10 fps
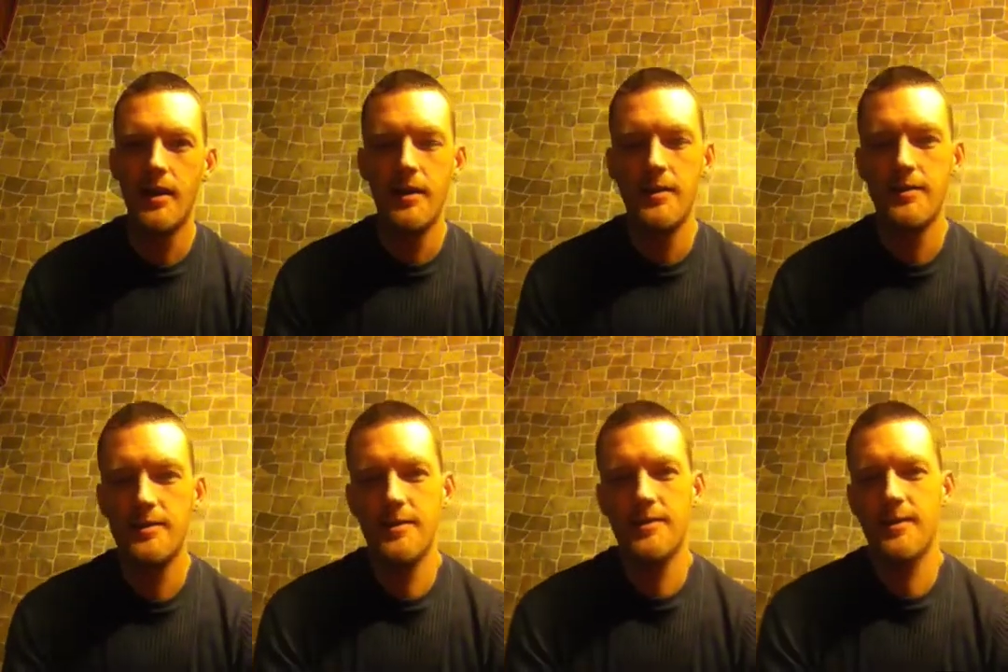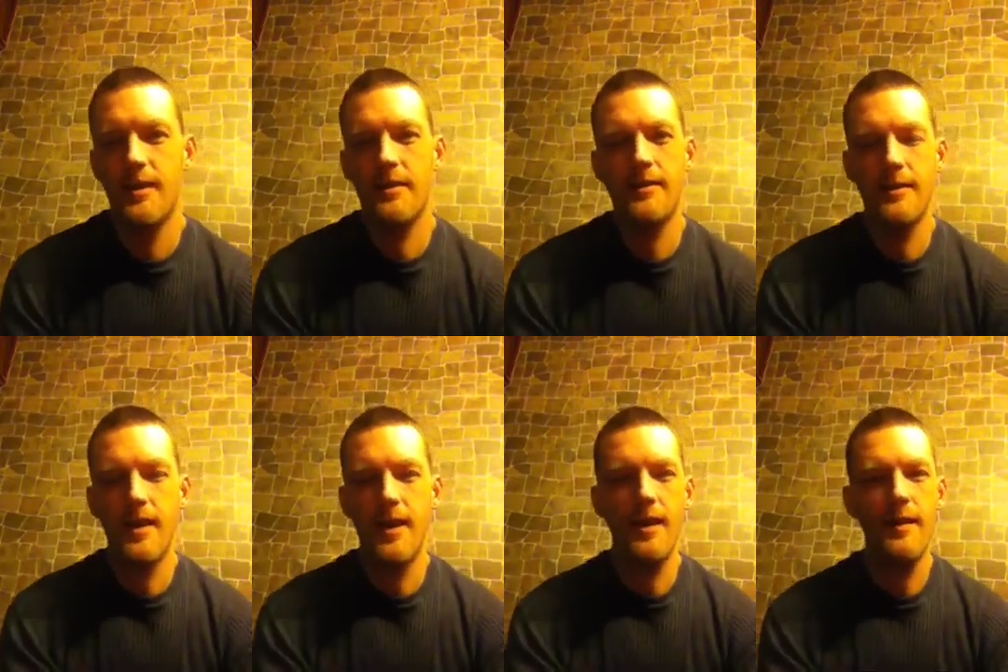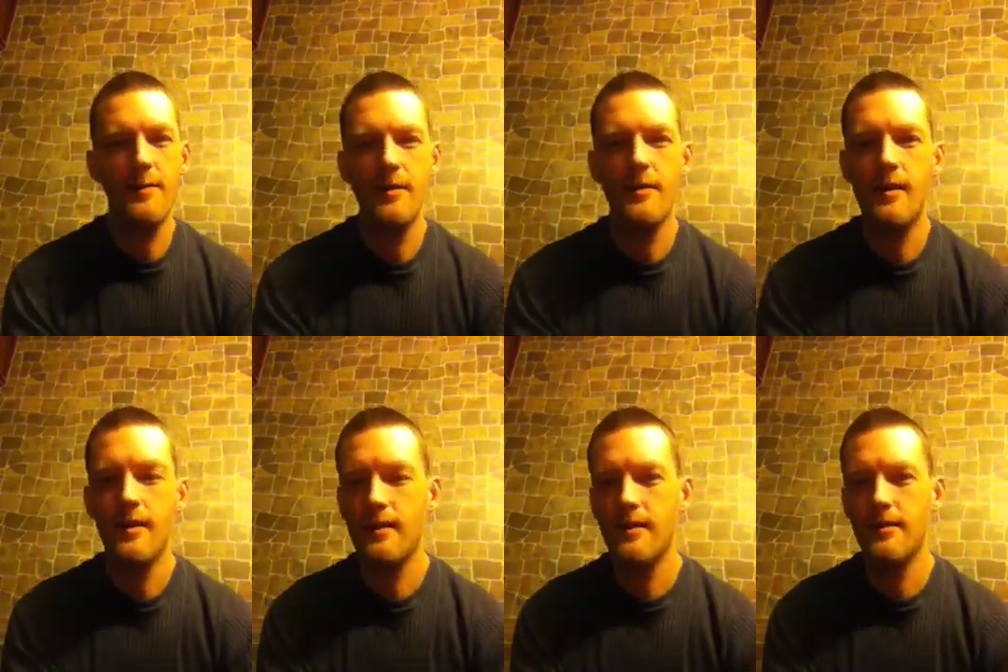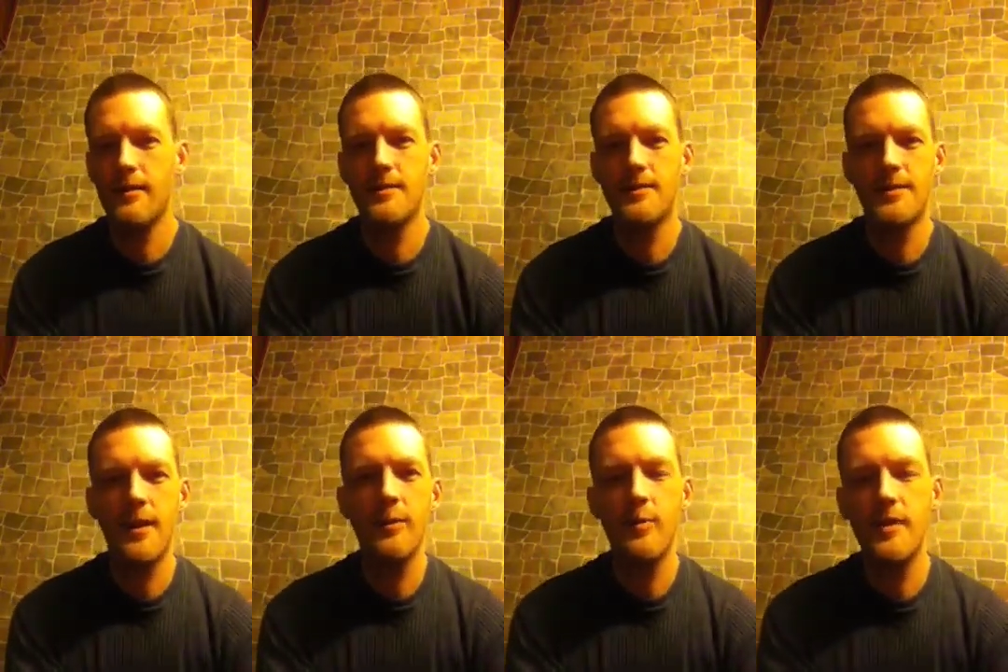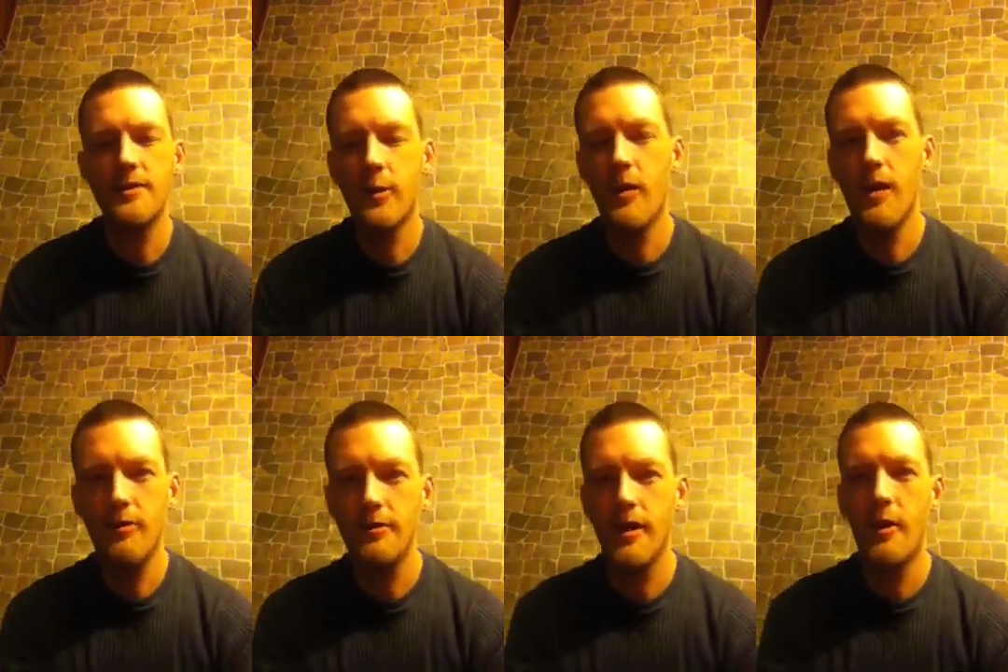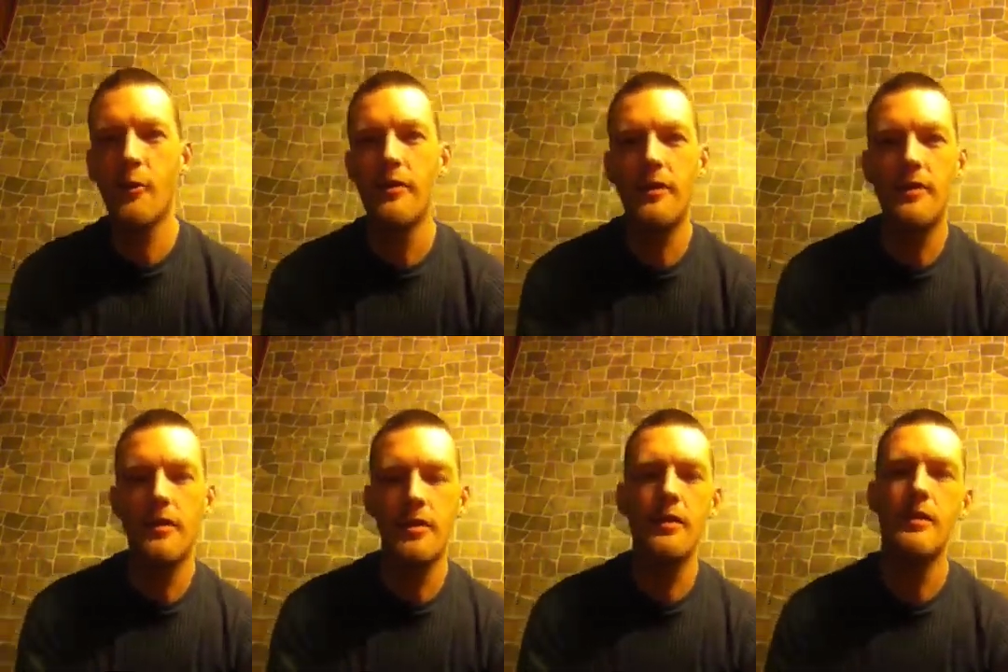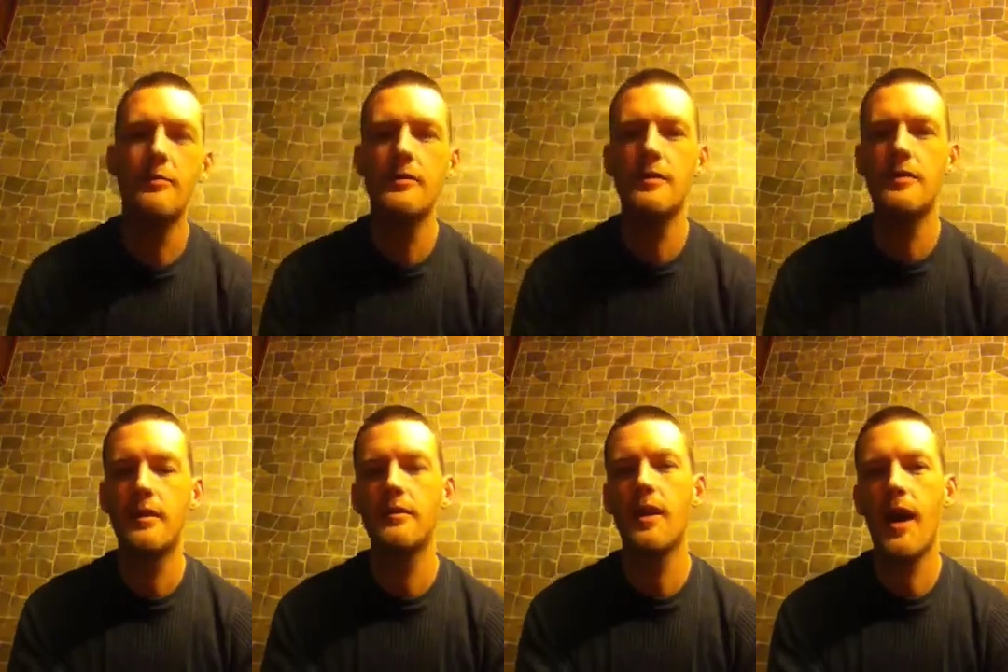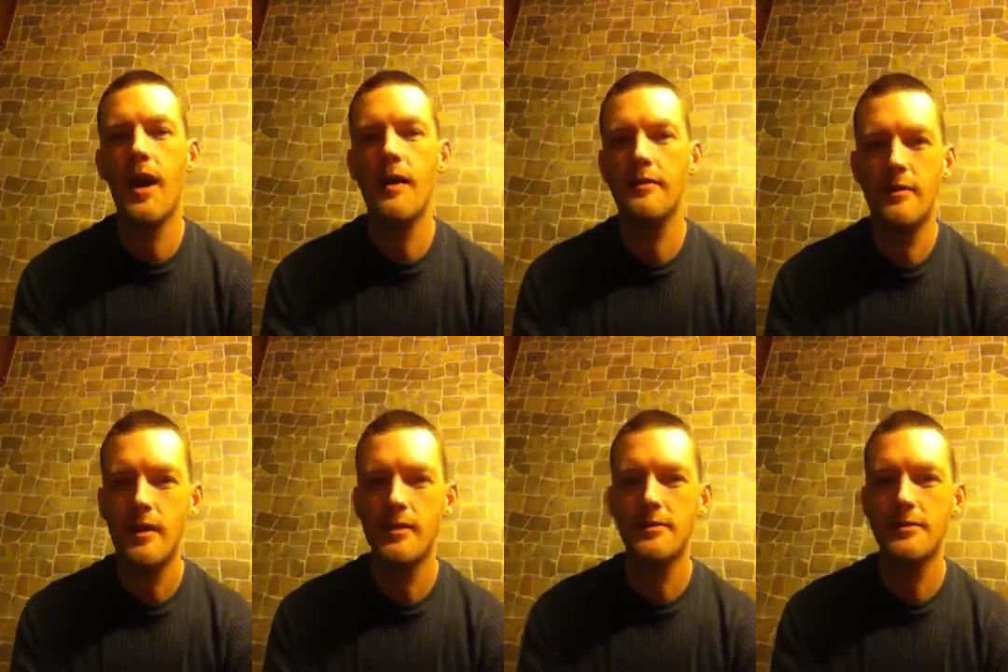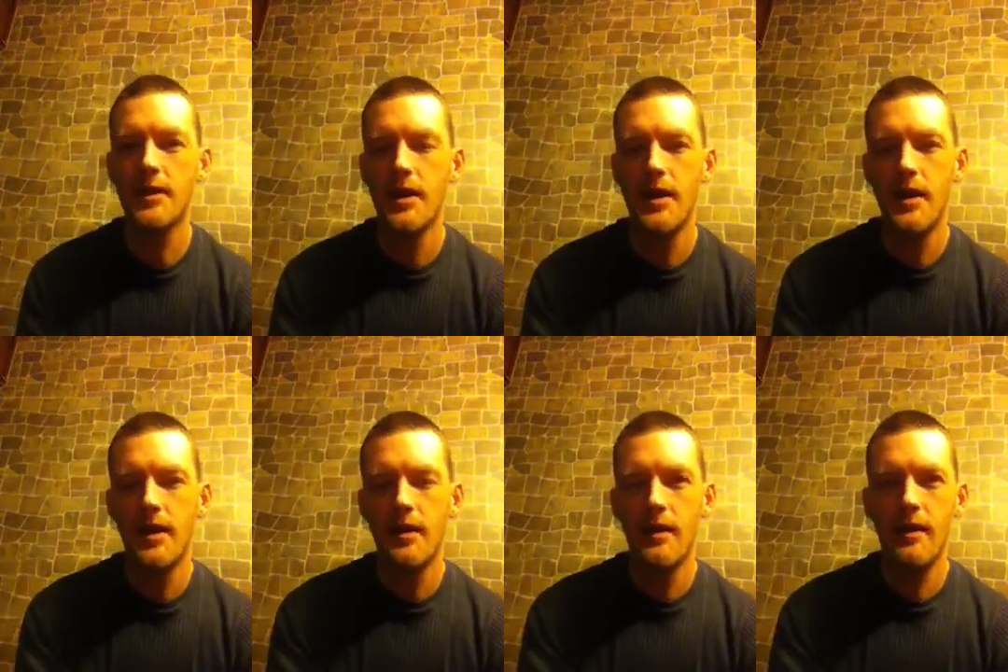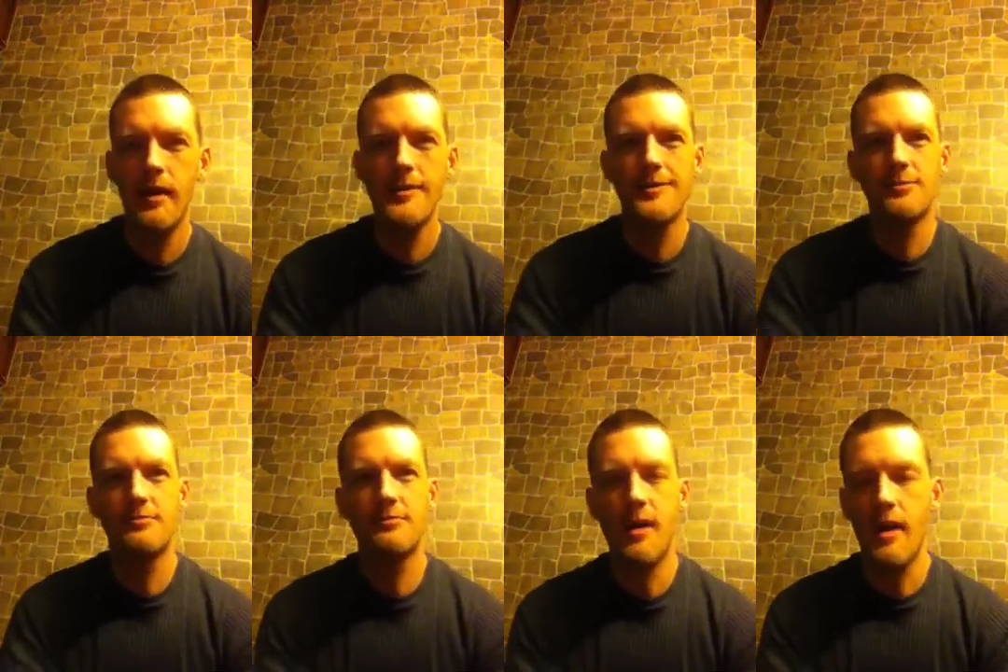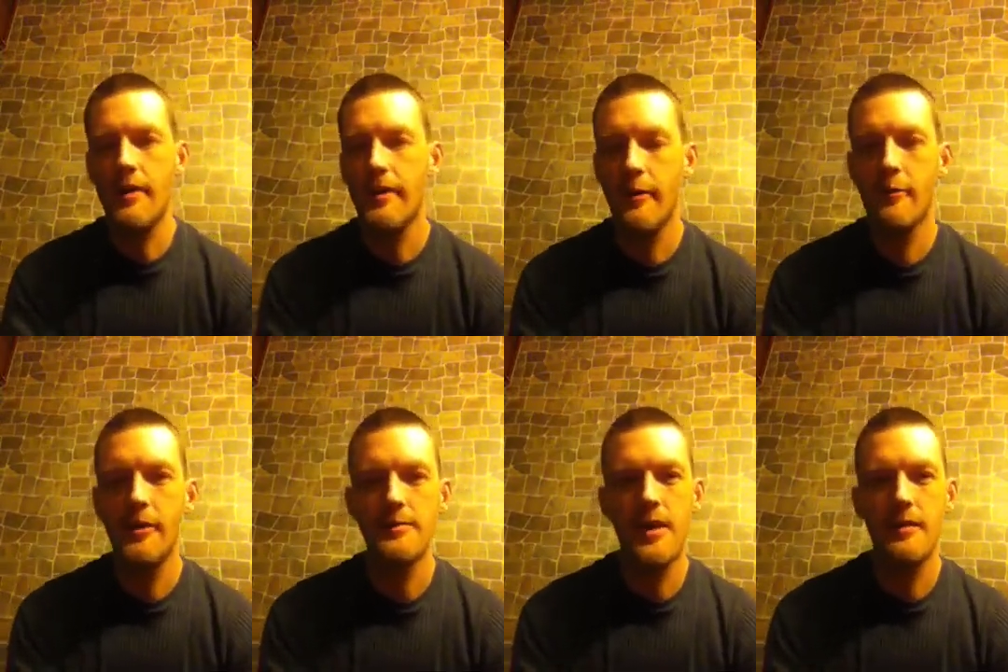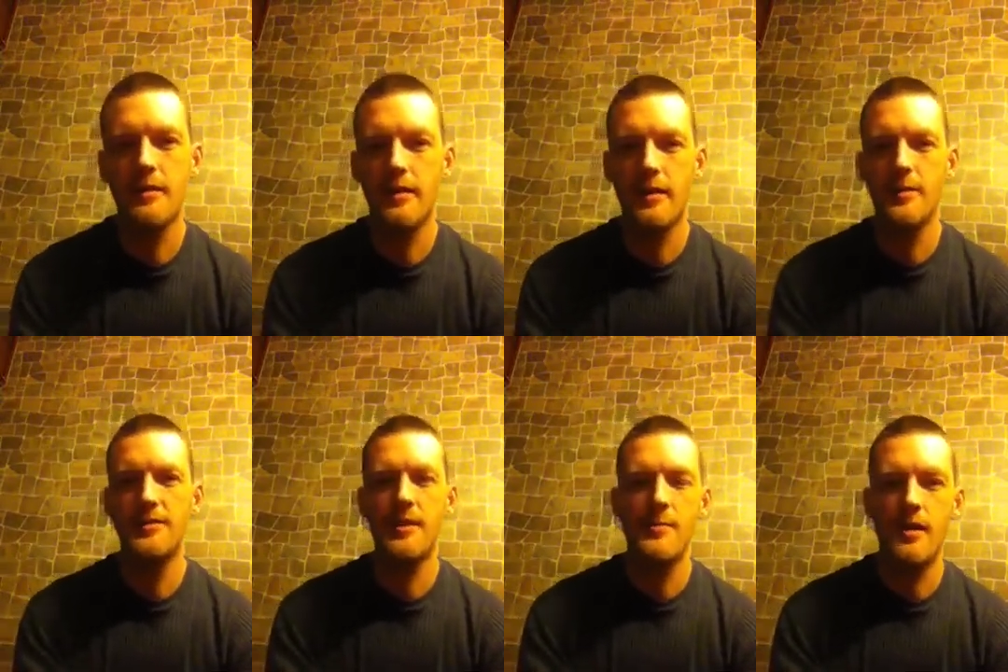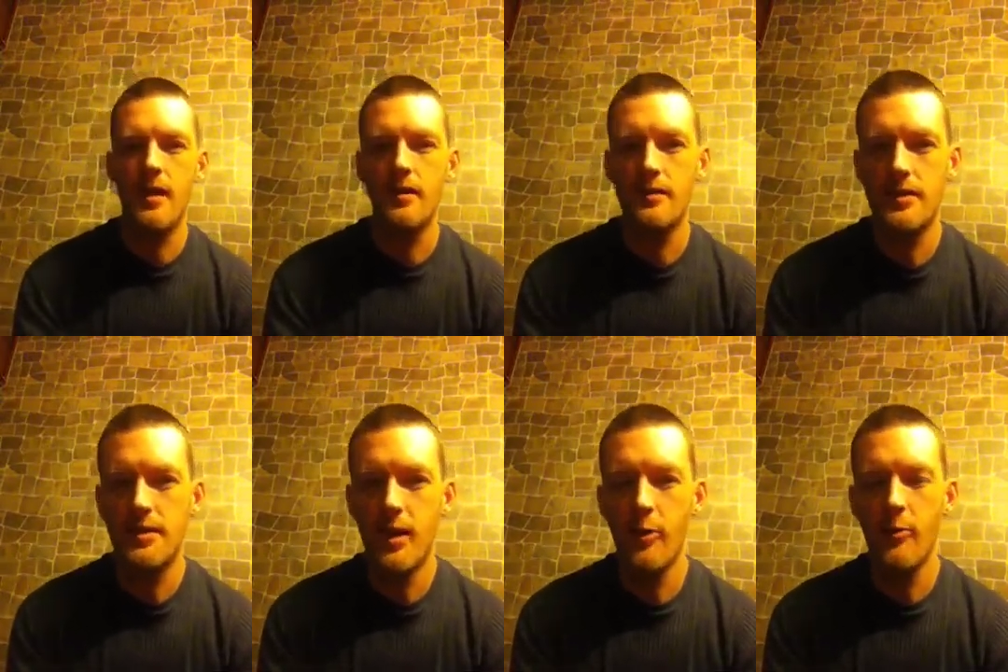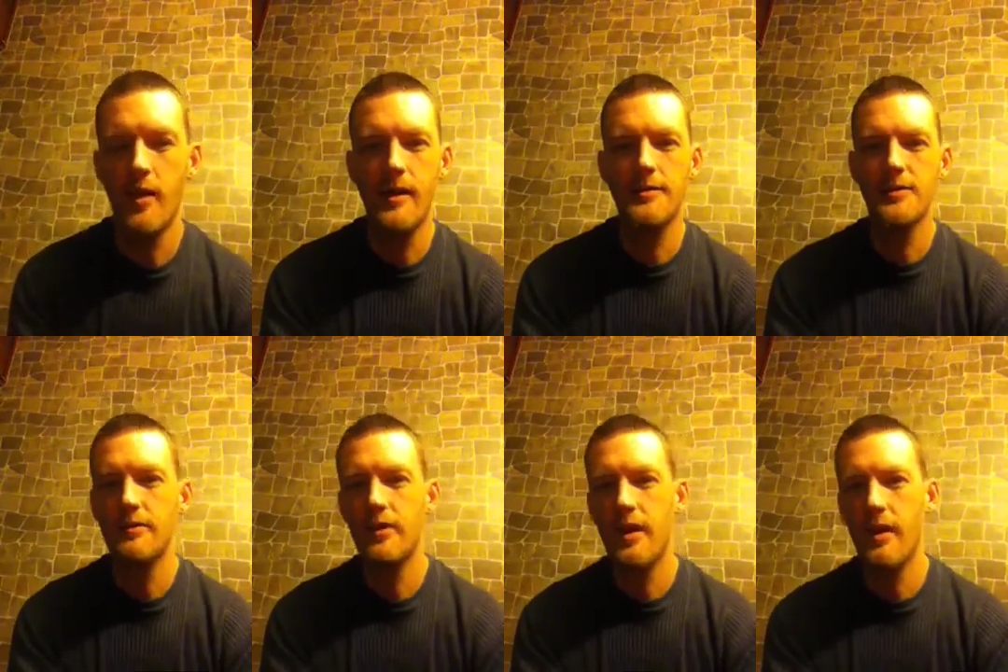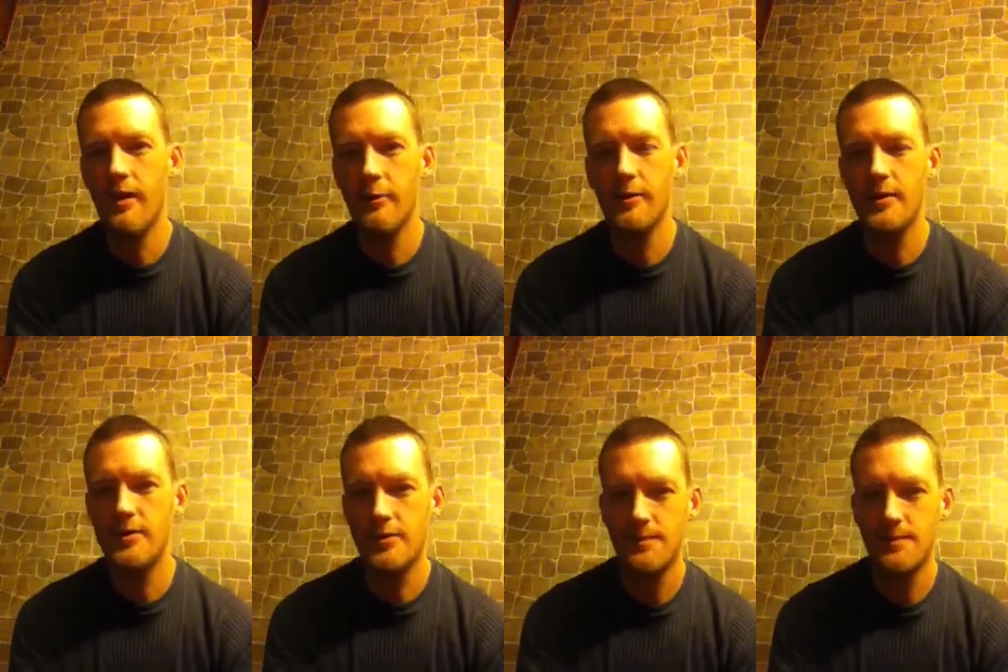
It's just not going to happen, and it's stupid. So bet on the over on the 2.5 rounds. Unless Rockhold comes out and clips him in like 2 minutes of the fight, which